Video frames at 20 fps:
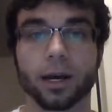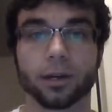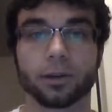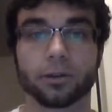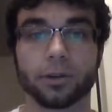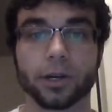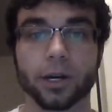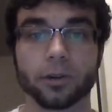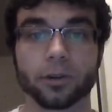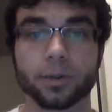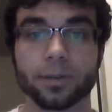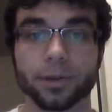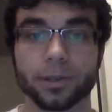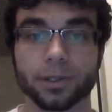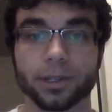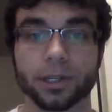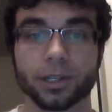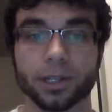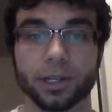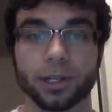crouched
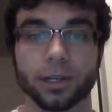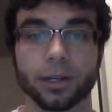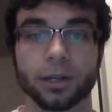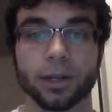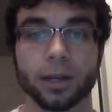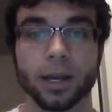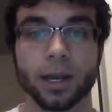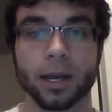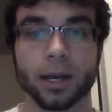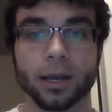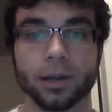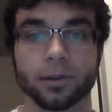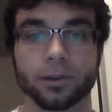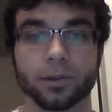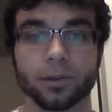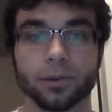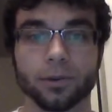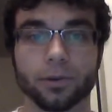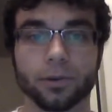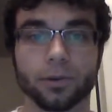position
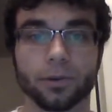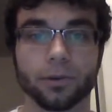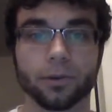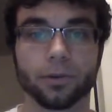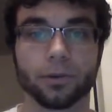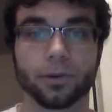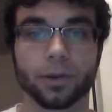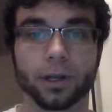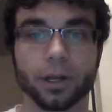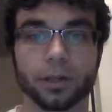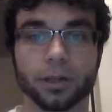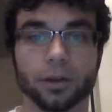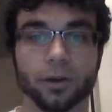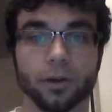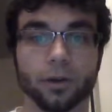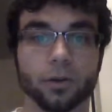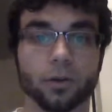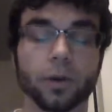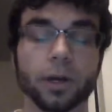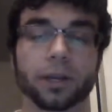to
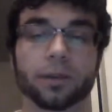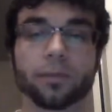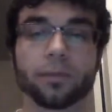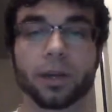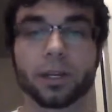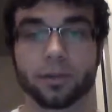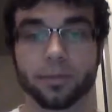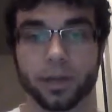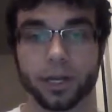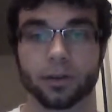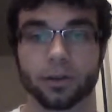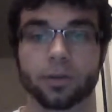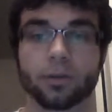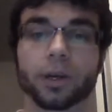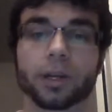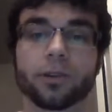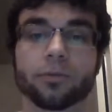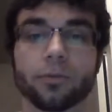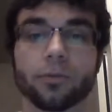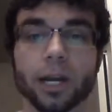quick to make
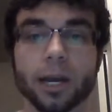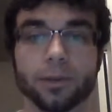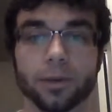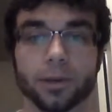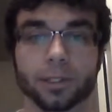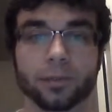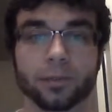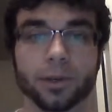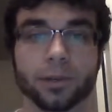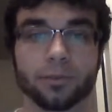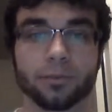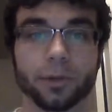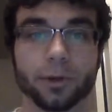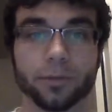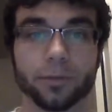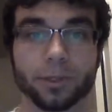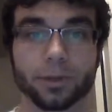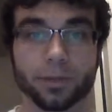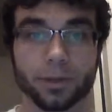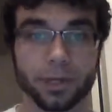quick, rapid, explosive
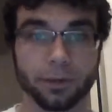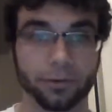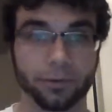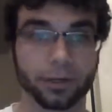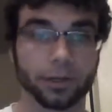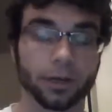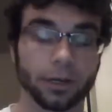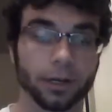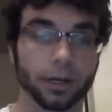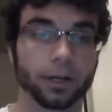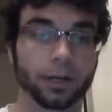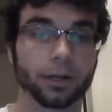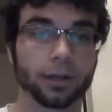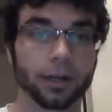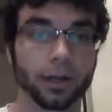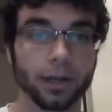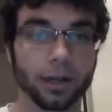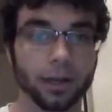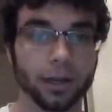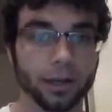movements, but then return
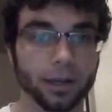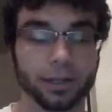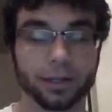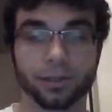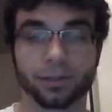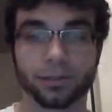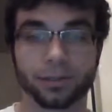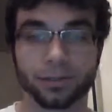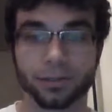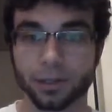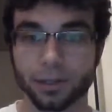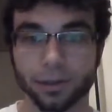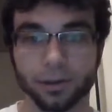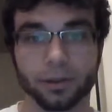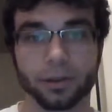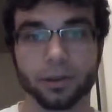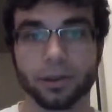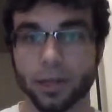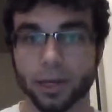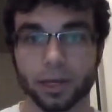until
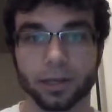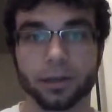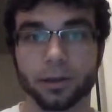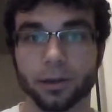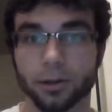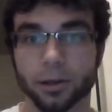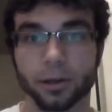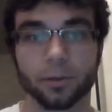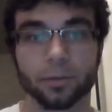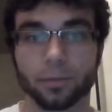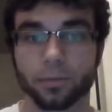they kill their